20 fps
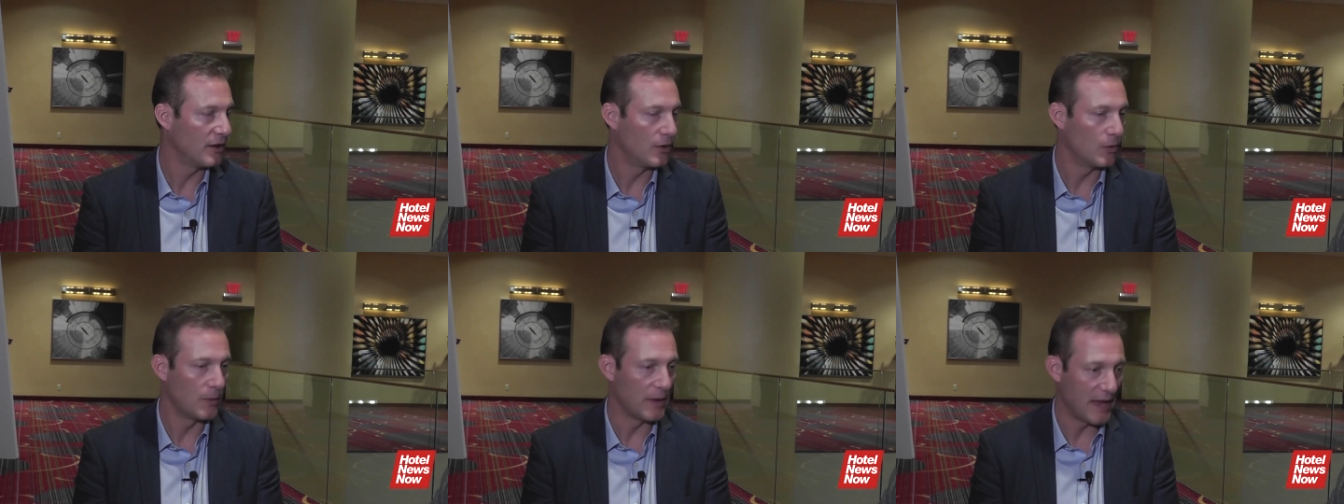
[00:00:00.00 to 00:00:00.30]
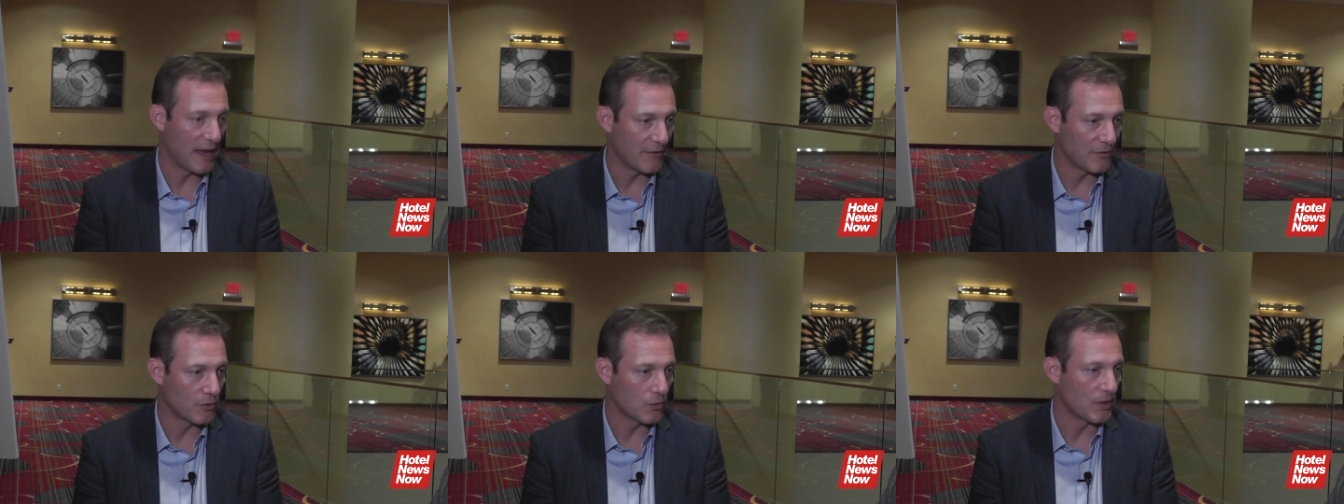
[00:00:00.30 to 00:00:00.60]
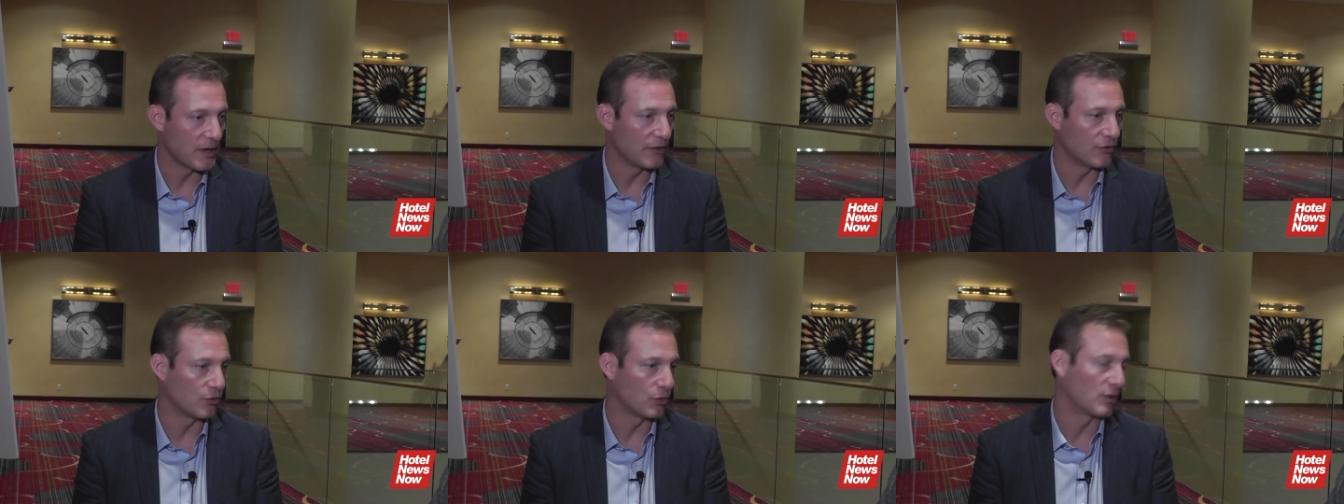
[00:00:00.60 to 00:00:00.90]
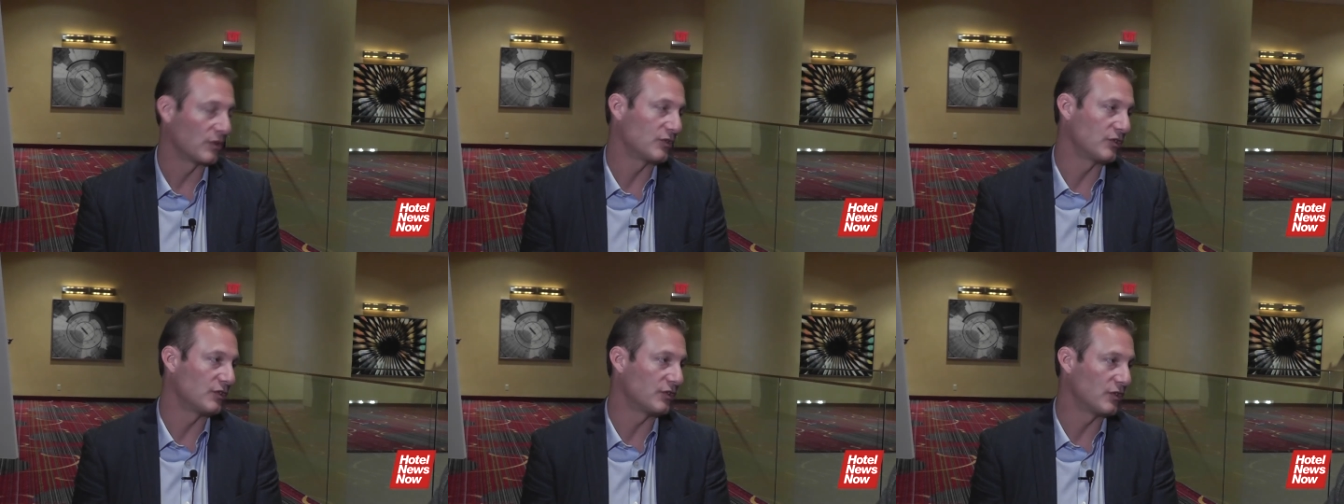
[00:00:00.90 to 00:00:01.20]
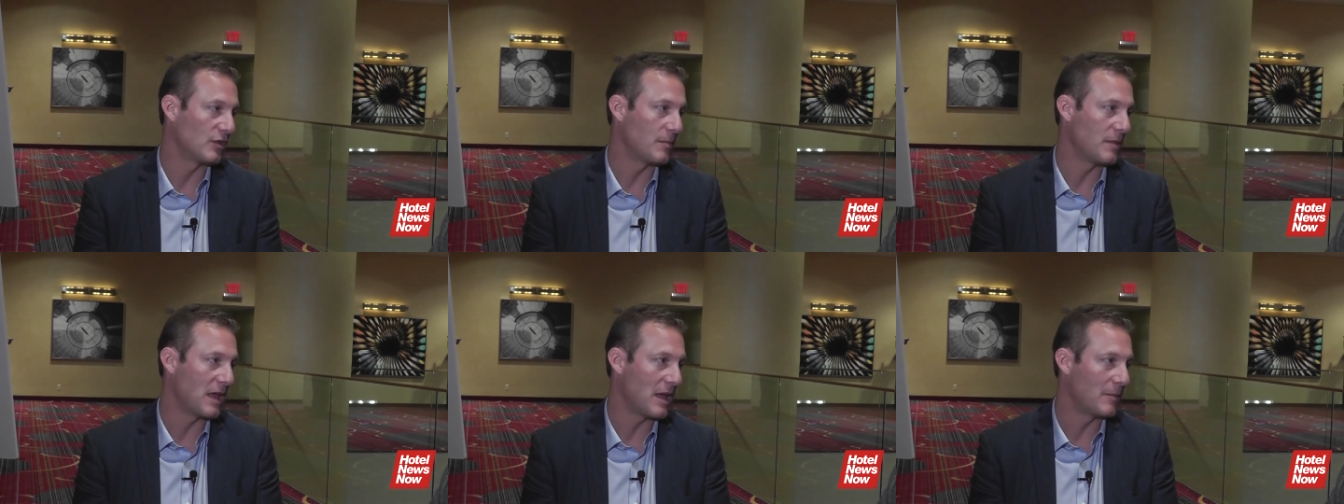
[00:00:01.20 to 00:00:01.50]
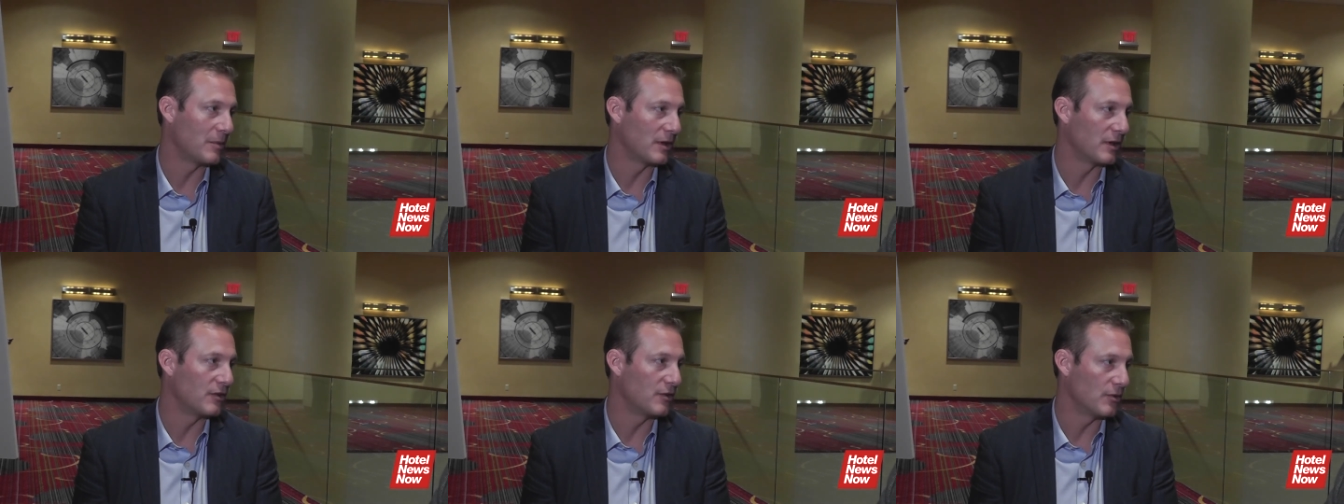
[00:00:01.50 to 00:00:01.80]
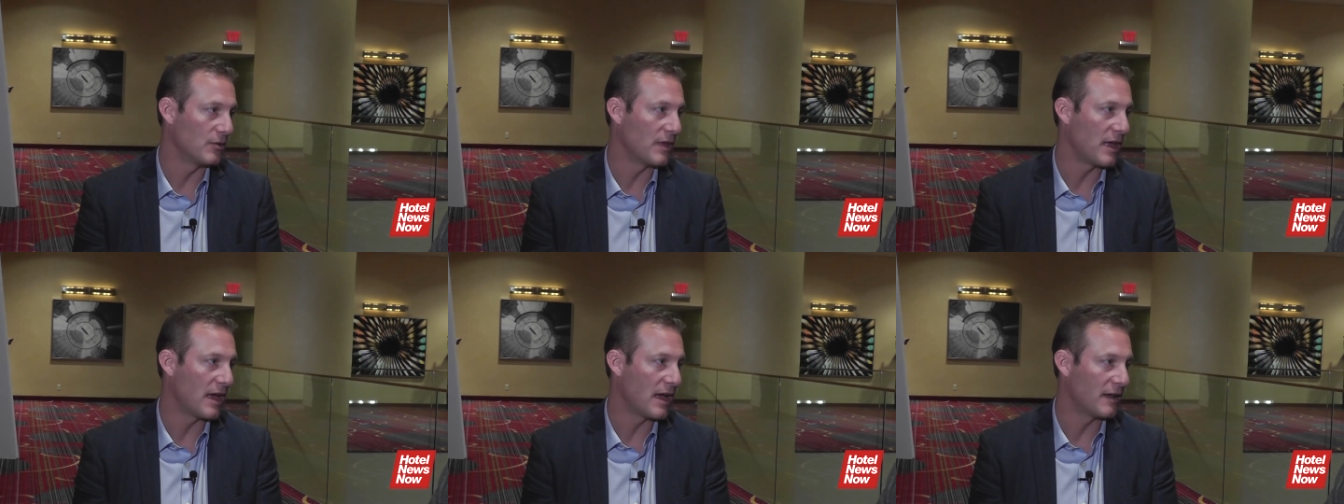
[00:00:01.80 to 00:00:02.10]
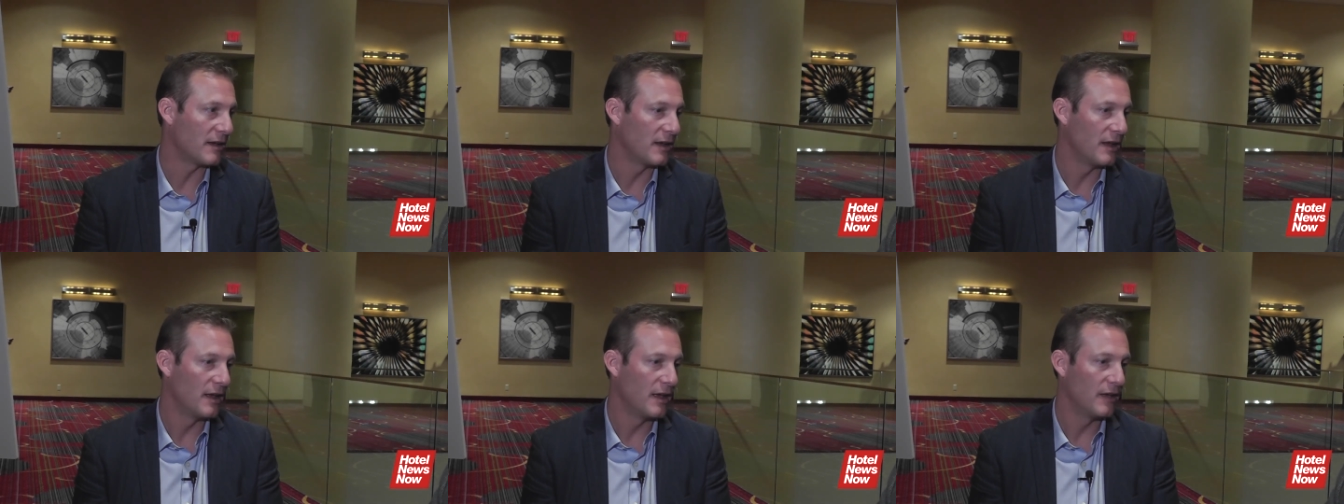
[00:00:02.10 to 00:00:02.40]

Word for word: We have the resources to be able to do that.